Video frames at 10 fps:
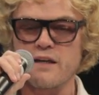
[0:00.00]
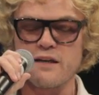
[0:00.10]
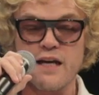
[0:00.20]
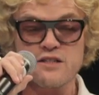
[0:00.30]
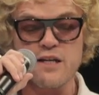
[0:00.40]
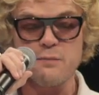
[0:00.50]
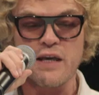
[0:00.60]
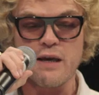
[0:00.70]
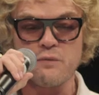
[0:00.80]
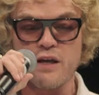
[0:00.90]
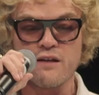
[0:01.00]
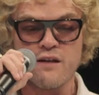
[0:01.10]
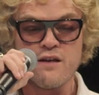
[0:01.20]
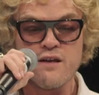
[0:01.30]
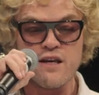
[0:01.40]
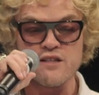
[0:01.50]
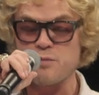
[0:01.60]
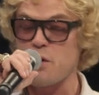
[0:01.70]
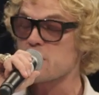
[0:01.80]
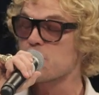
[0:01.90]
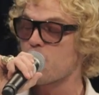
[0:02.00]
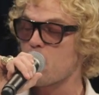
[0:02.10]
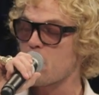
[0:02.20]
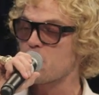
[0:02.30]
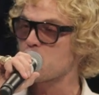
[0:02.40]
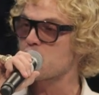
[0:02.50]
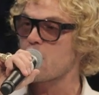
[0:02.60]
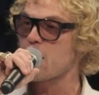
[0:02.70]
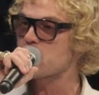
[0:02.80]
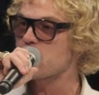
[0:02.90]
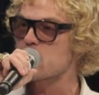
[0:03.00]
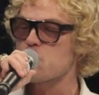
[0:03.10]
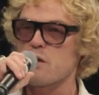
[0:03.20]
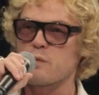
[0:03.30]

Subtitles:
And it actually became the inspiration for my first collection as well,